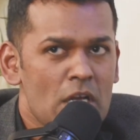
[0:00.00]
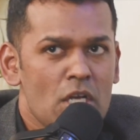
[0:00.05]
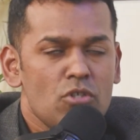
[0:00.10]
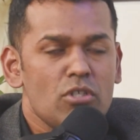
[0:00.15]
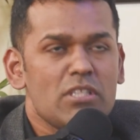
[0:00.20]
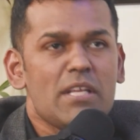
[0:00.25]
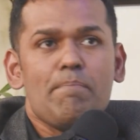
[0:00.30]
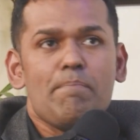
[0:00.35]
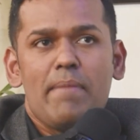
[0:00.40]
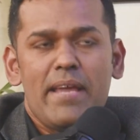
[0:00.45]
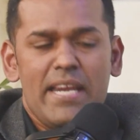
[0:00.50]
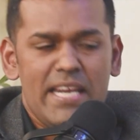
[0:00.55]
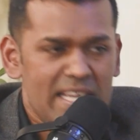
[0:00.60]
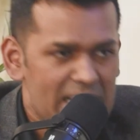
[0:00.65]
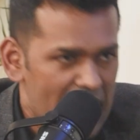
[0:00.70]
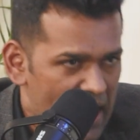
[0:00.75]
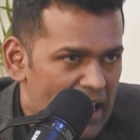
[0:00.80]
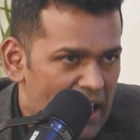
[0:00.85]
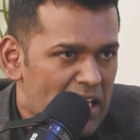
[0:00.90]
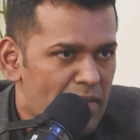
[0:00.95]
So there are
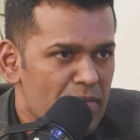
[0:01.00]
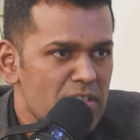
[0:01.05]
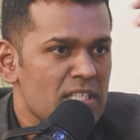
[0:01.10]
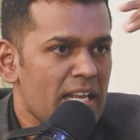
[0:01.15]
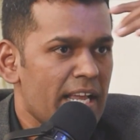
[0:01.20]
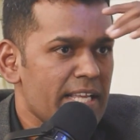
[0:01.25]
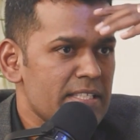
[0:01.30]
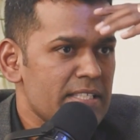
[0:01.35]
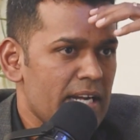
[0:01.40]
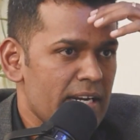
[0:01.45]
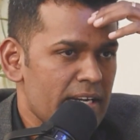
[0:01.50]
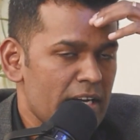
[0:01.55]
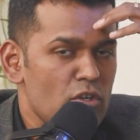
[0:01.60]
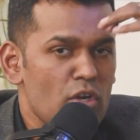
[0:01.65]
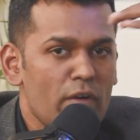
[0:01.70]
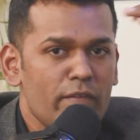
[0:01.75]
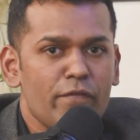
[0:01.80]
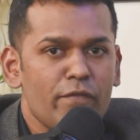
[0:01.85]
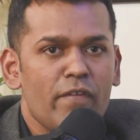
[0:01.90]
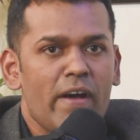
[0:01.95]
many activities like that. And
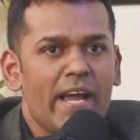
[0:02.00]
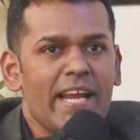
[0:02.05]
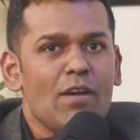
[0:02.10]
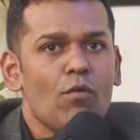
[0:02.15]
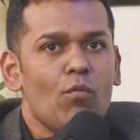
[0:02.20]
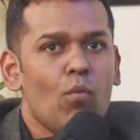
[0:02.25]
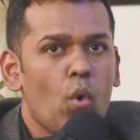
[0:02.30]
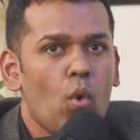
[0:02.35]
you have to find